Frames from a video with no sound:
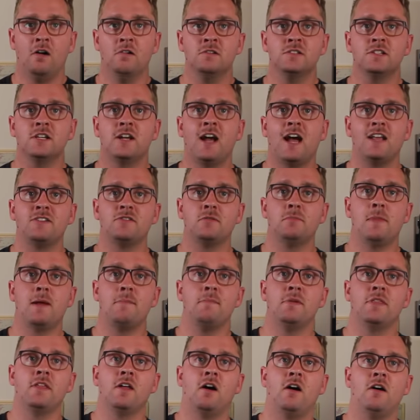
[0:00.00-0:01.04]
Also guys,
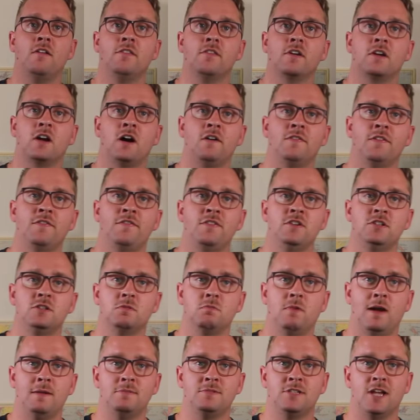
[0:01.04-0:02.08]
remember that on the Coffee
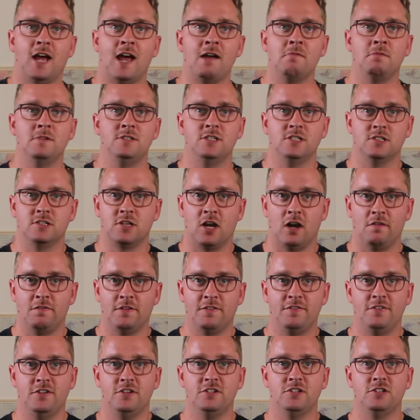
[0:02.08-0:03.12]
Fusion website, which is
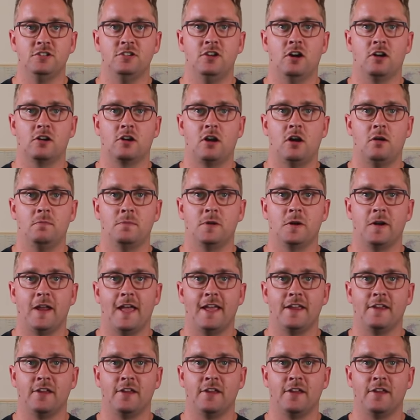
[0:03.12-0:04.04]
coffee fusion dot com dot A